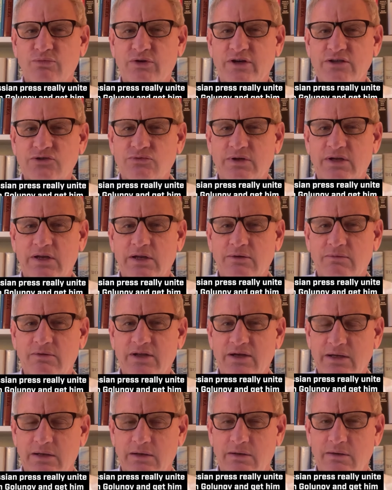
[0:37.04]
press really
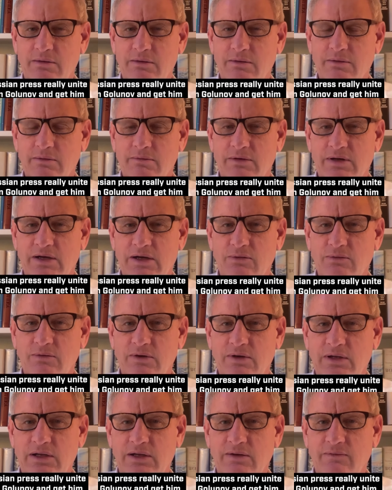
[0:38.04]
unite
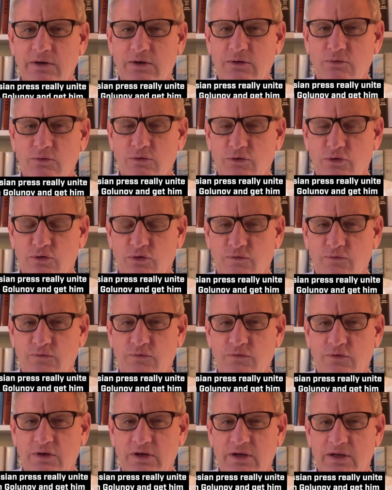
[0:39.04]
around Ivan Golunov
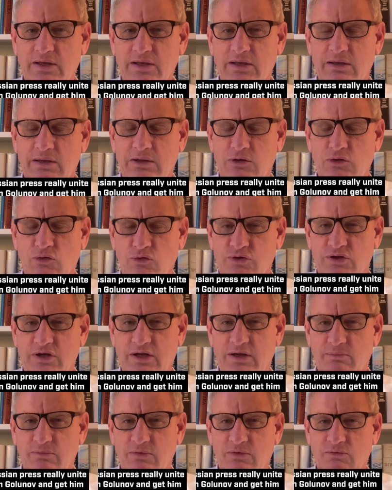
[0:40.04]
and got
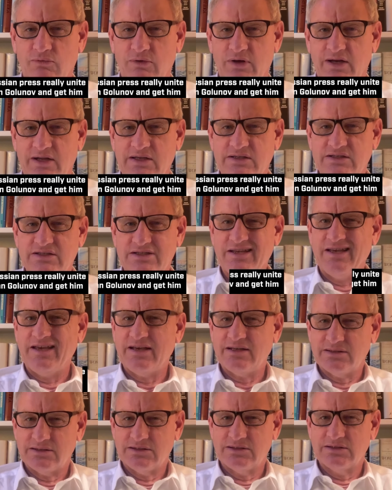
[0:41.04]
him released?
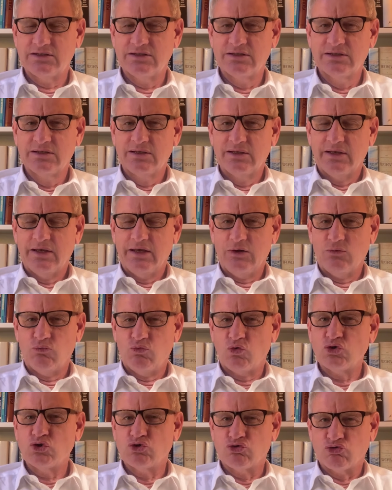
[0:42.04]
Yes, it
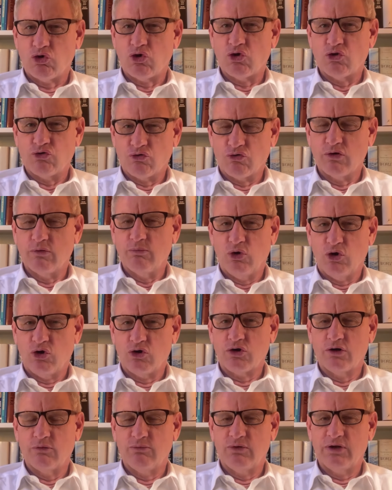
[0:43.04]
was rather
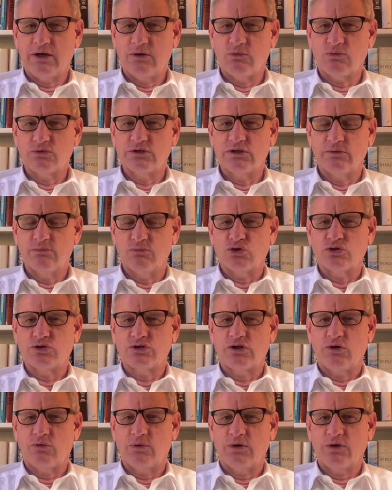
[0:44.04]
remarkable. I was in
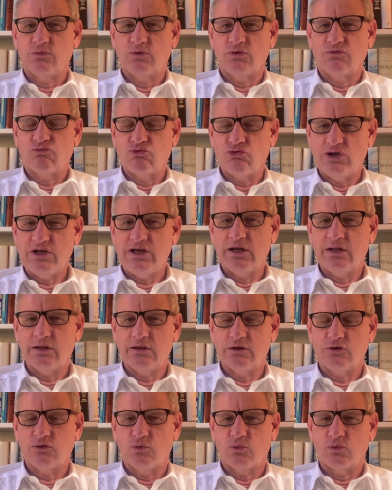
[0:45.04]
Moscow. It was really
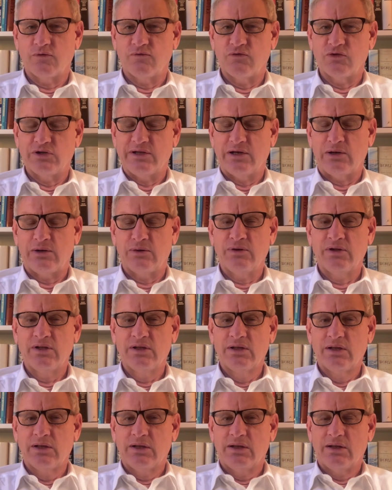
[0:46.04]
the talk of the town.
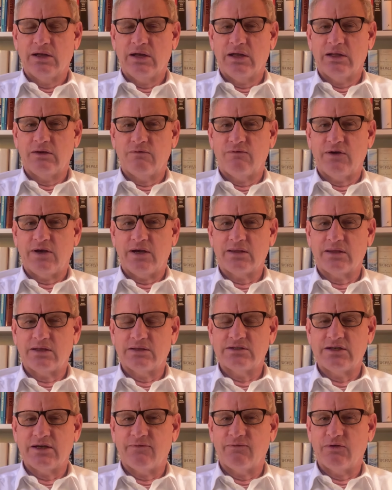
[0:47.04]
And the fact
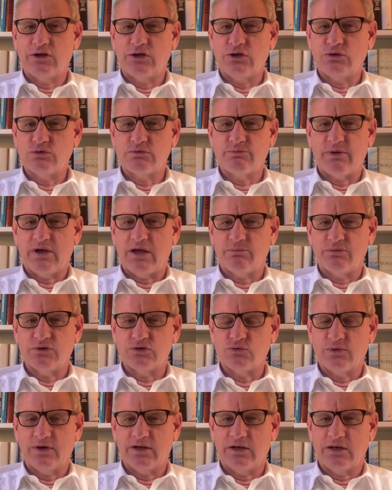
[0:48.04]
that several
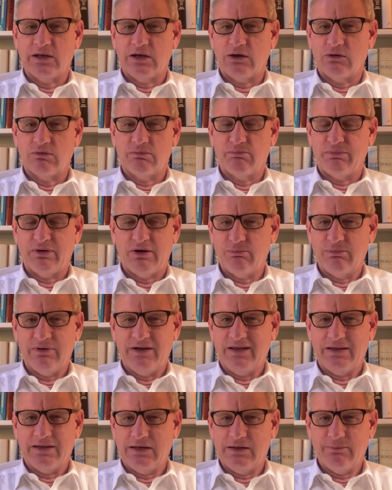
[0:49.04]
newspapers went out
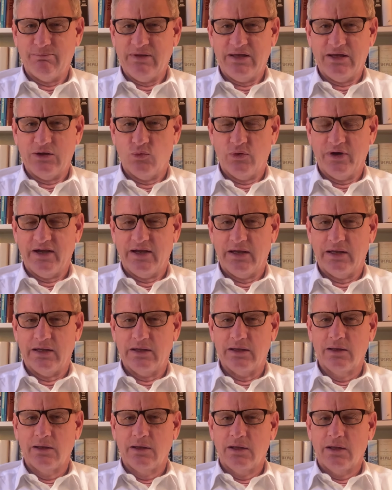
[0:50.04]
public in a big way
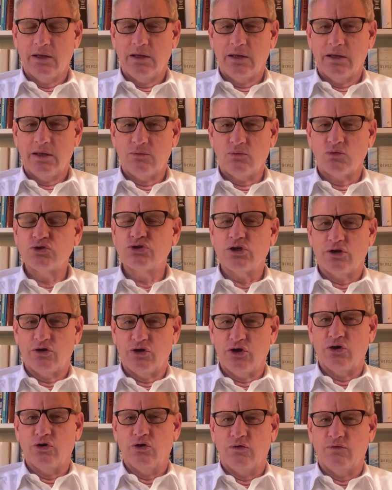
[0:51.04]
was
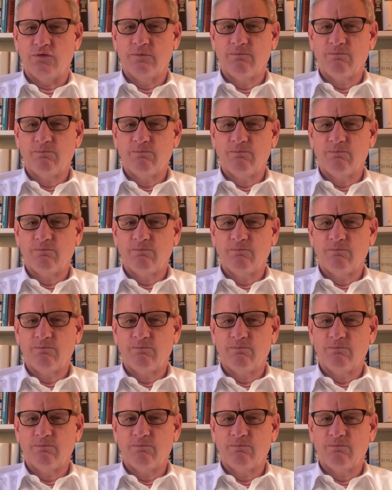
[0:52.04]
unheard of.